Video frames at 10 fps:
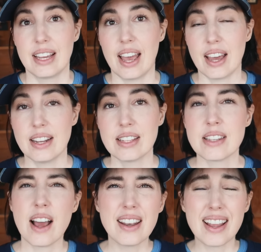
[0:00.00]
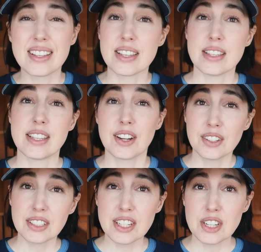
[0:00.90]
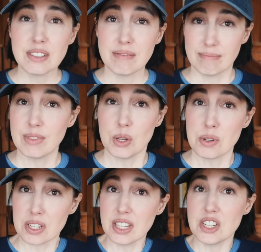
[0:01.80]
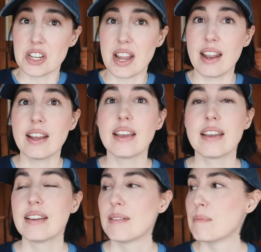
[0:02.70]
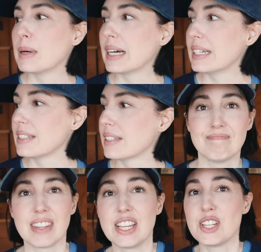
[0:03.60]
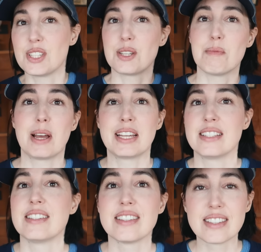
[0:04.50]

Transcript: And it's not necessarily usually genetic, but it just depends.